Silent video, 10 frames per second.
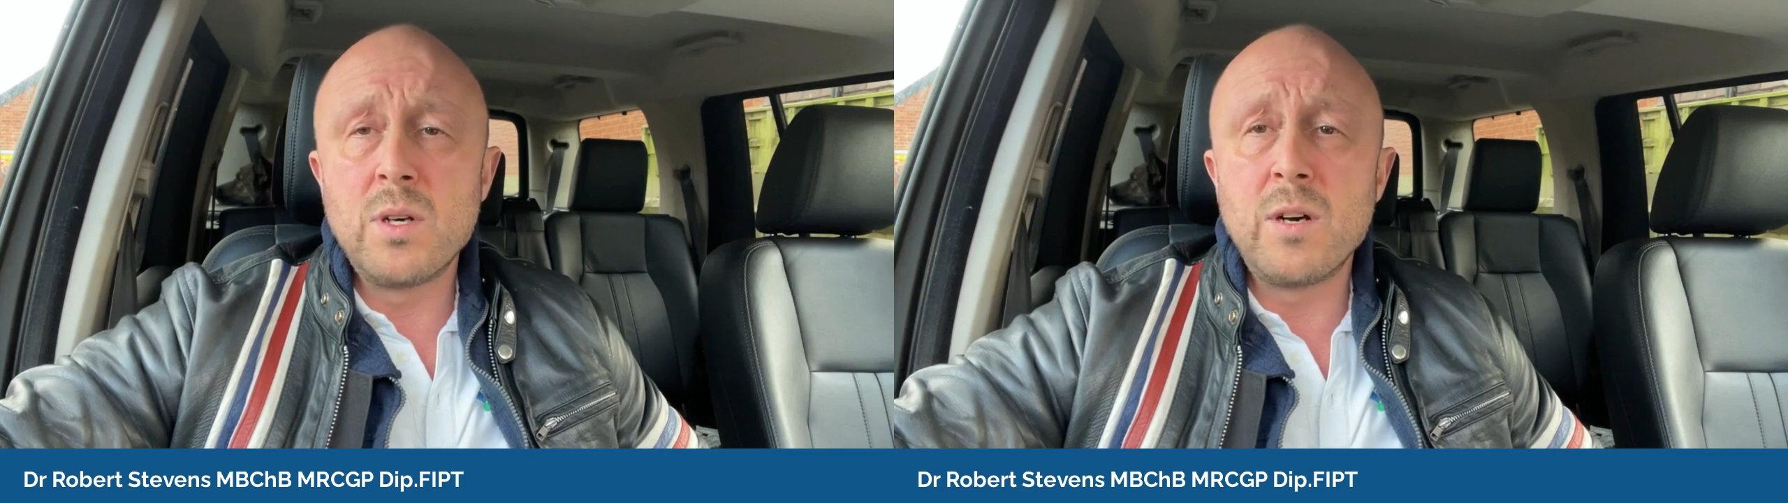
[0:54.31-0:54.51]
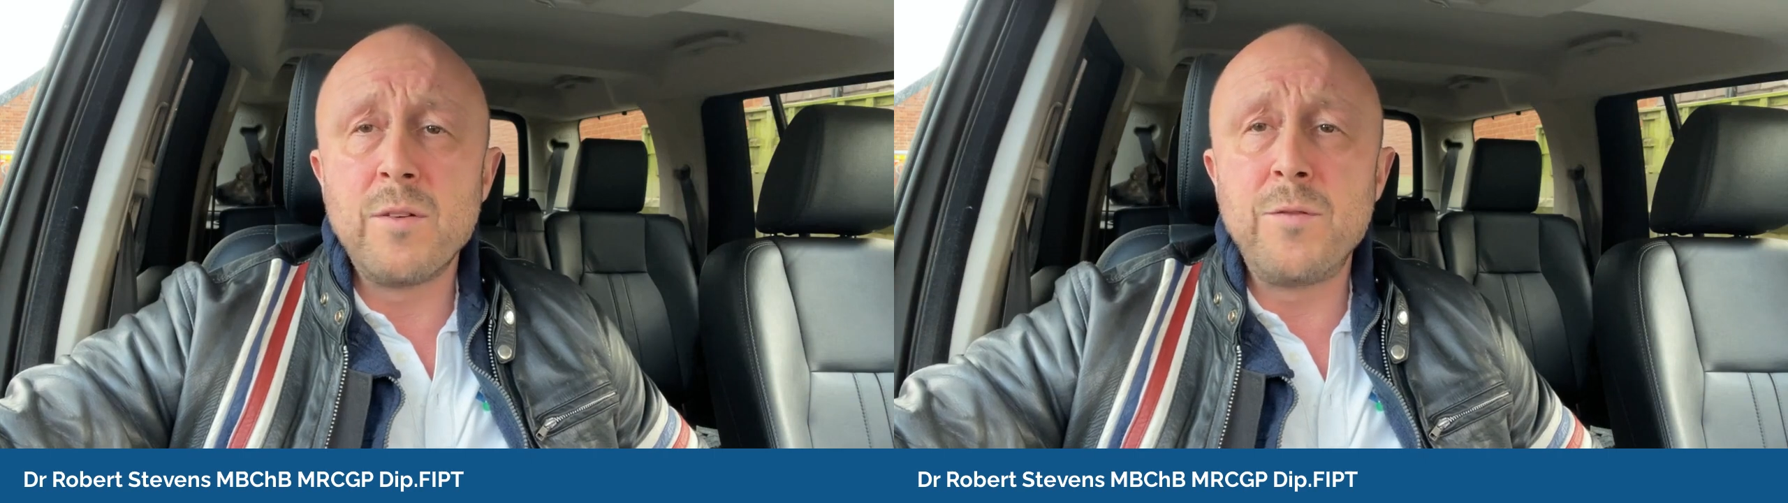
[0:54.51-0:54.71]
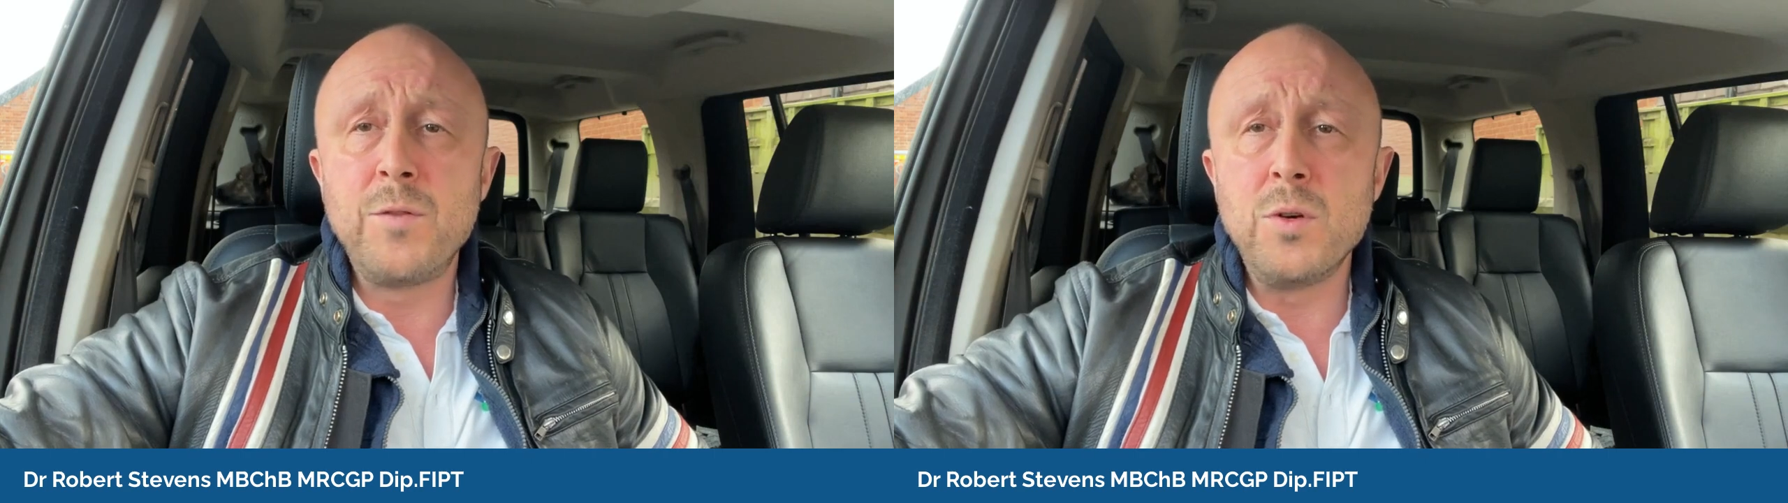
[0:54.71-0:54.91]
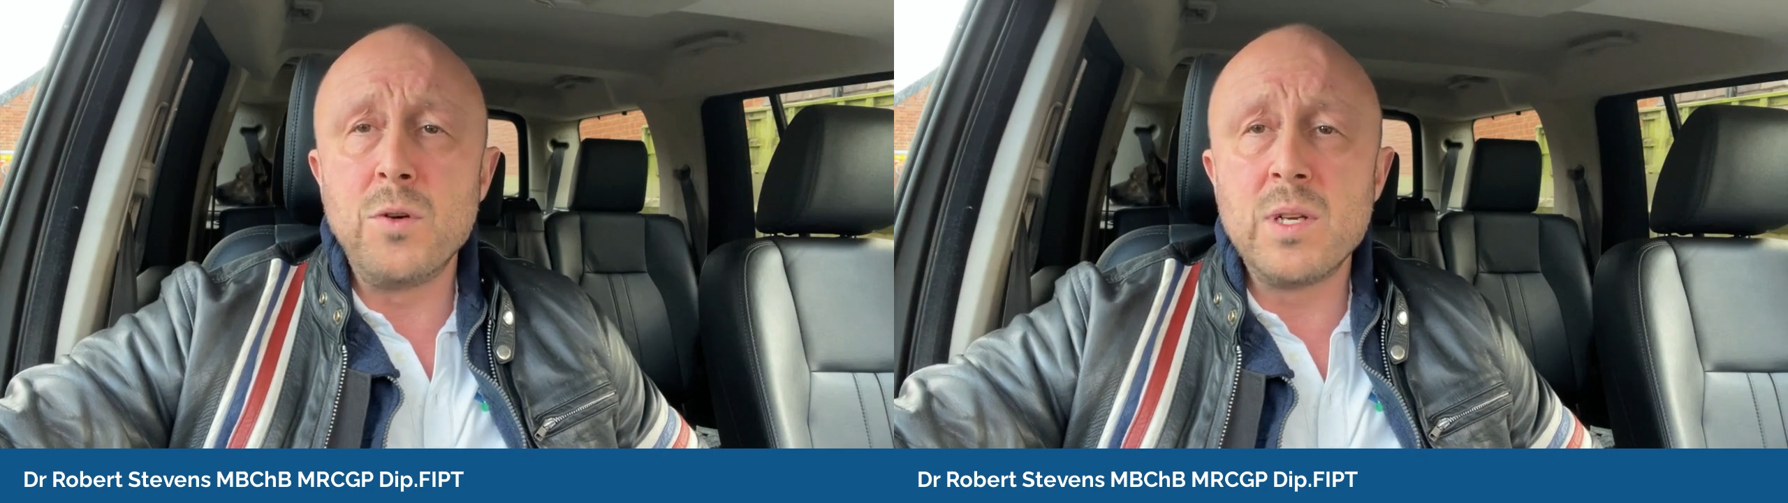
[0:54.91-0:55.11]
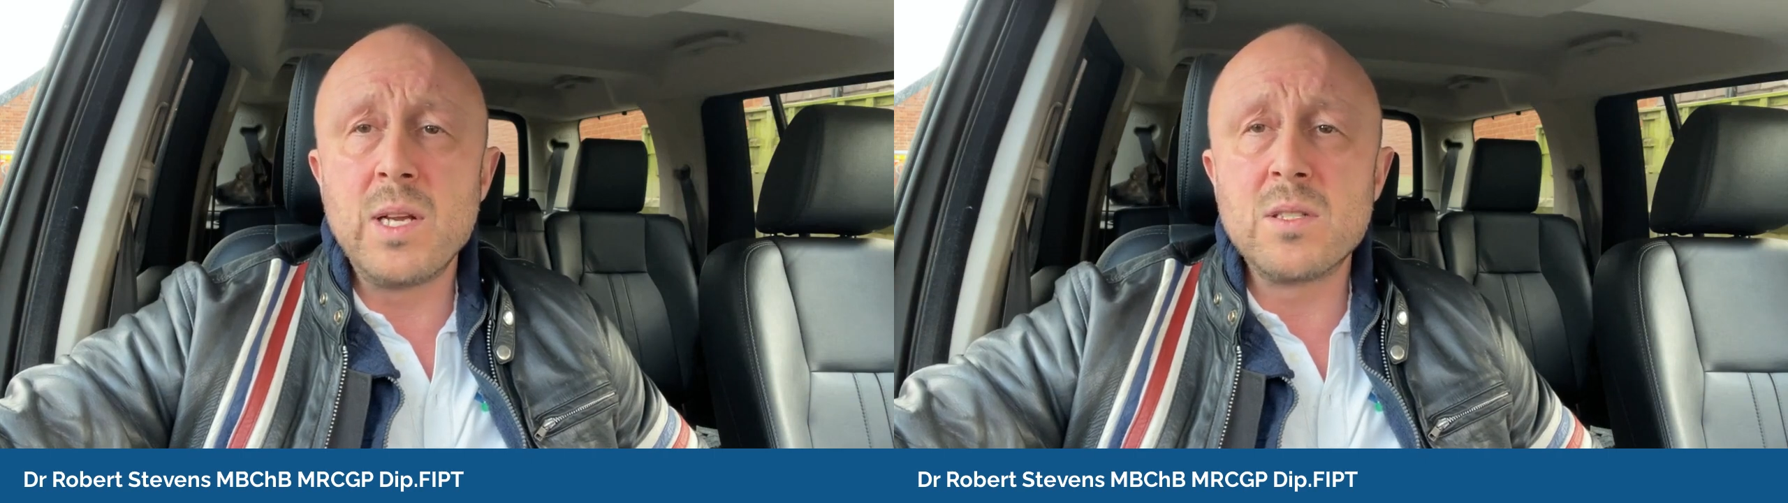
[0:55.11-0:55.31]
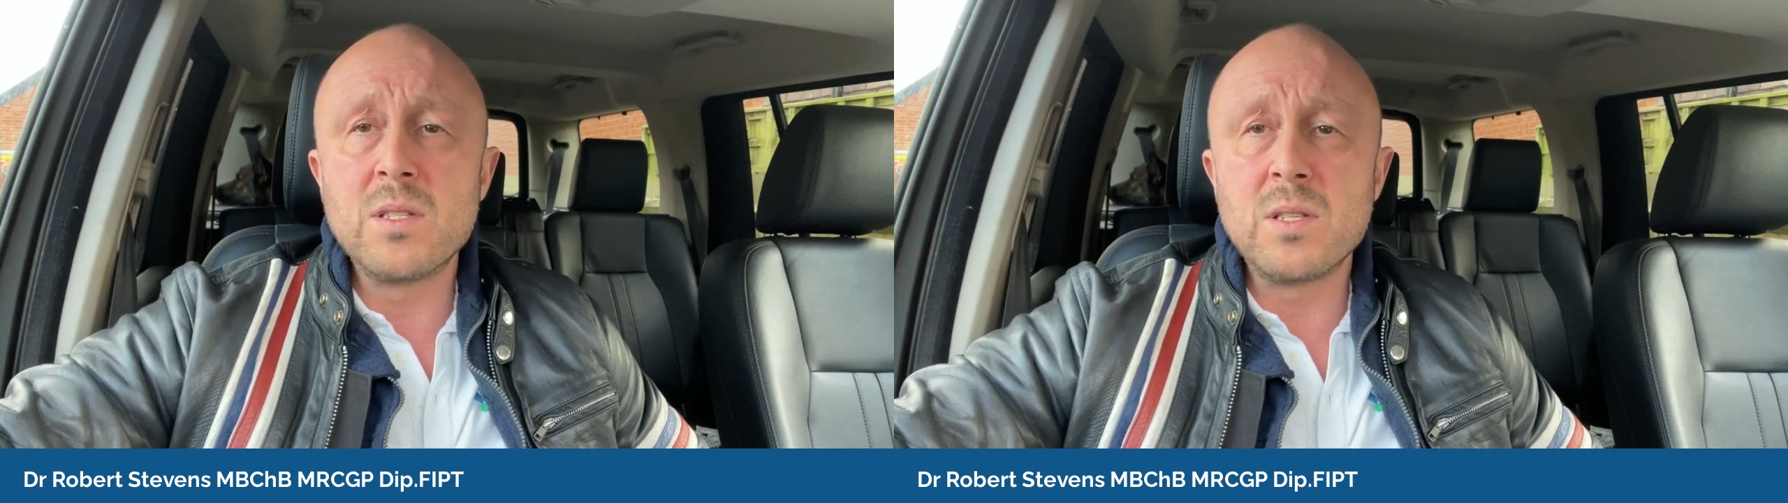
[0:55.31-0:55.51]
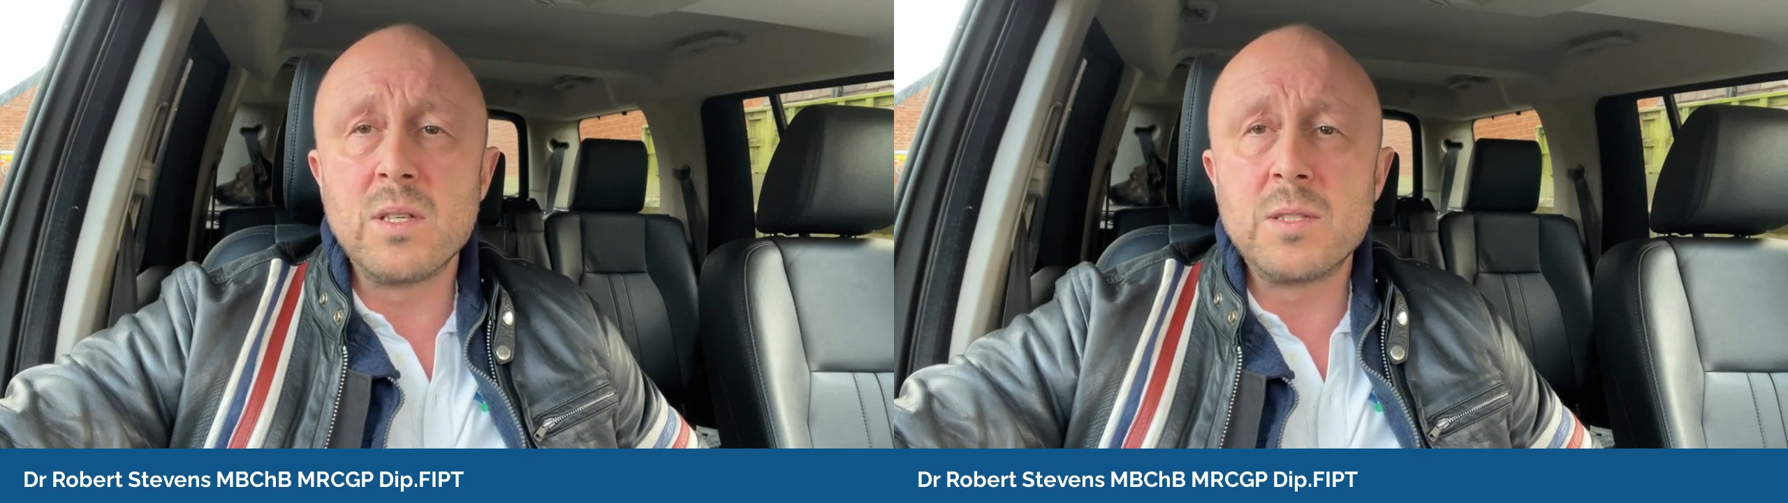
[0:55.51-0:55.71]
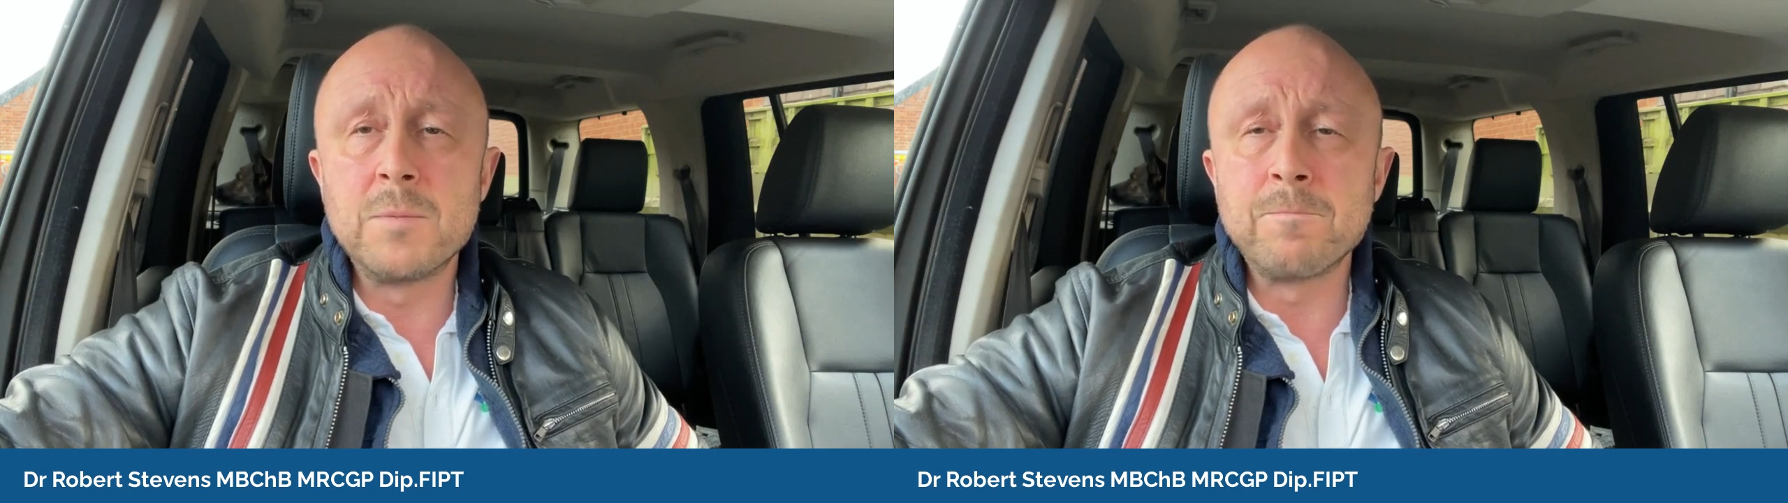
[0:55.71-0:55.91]
are food and
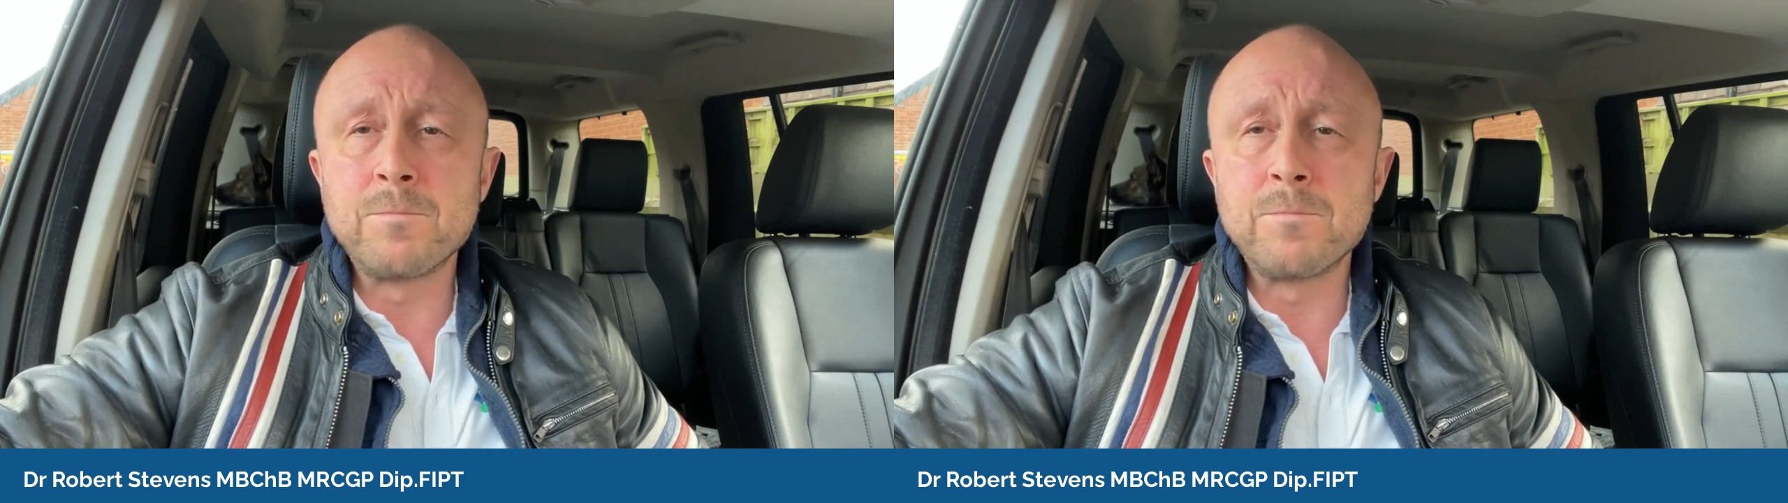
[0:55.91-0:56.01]
exercise.